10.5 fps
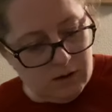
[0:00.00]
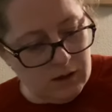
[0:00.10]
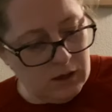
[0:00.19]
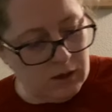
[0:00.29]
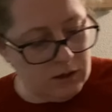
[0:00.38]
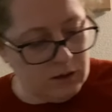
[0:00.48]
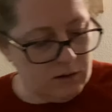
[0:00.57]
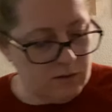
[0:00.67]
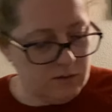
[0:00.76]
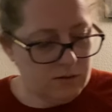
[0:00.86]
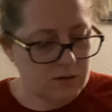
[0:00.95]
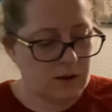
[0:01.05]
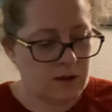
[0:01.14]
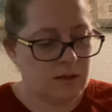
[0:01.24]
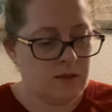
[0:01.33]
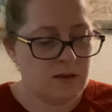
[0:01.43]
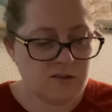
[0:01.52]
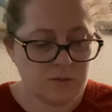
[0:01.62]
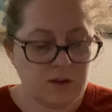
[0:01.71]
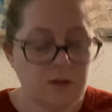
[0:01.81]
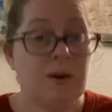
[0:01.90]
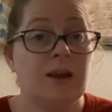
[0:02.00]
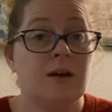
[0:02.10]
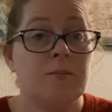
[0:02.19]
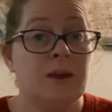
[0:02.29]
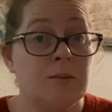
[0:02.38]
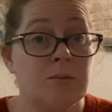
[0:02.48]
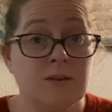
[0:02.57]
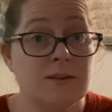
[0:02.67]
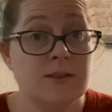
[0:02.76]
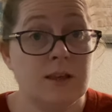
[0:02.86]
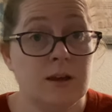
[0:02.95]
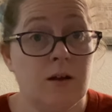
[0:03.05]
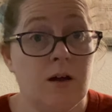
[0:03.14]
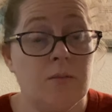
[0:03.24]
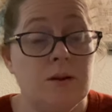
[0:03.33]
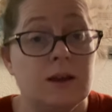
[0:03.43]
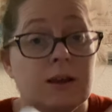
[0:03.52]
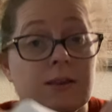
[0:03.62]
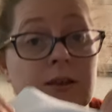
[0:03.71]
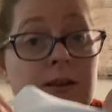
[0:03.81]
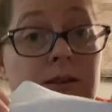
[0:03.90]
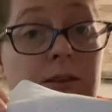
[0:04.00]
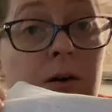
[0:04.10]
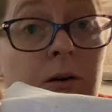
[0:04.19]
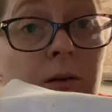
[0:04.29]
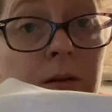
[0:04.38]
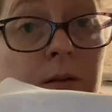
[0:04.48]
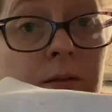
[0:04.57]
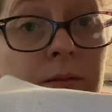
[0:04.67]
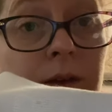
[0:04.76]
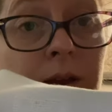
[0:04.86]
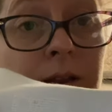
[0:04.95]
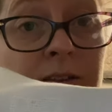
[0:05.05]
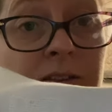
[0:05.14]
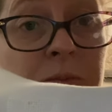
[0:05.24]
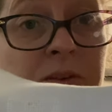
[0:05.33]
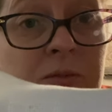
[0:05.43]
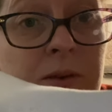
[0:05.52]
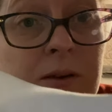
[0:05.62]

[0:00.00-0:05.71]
And this one you might not be able to see at all because it's all, it's supposed to be